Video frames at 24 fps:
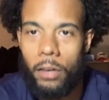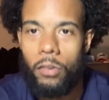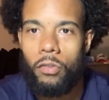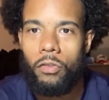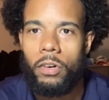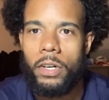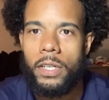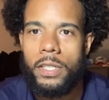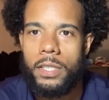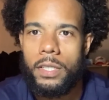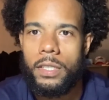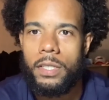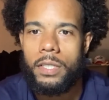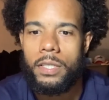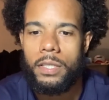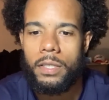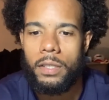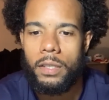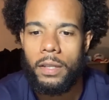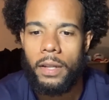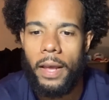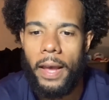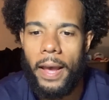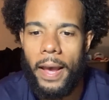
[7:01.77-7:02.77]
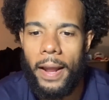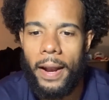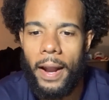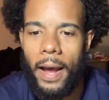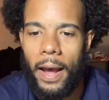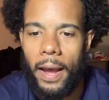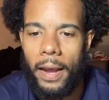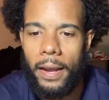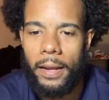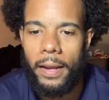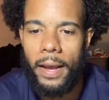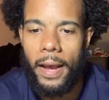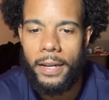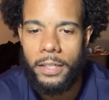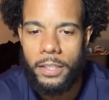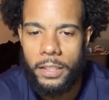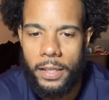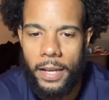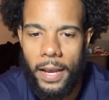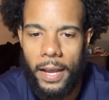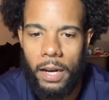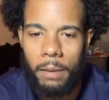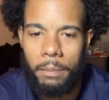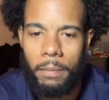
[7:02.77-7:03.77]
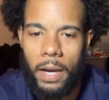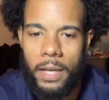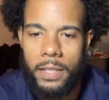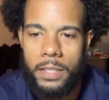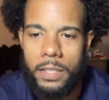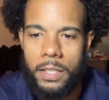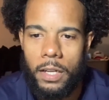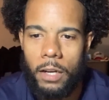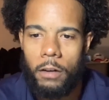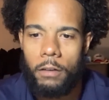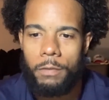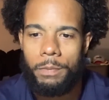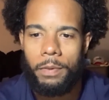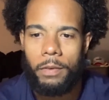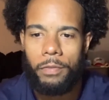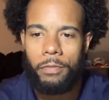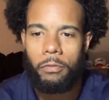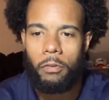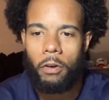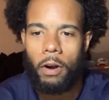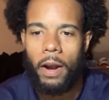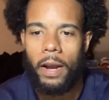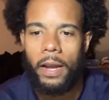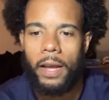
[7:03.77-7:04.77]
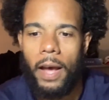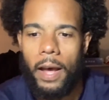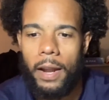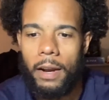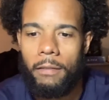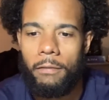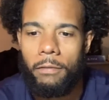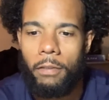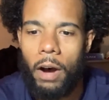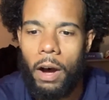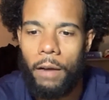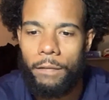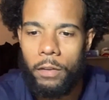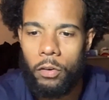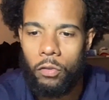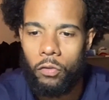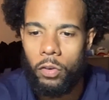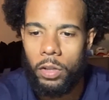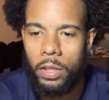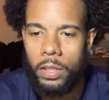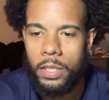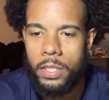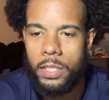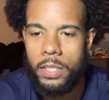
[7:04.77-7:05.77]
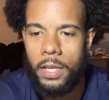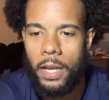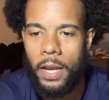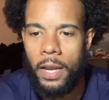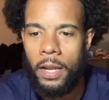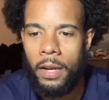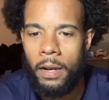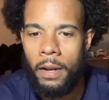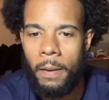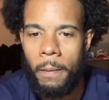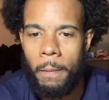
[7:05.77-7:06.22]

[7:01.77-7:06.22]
risks, and I educated myself before I got involved in real estate.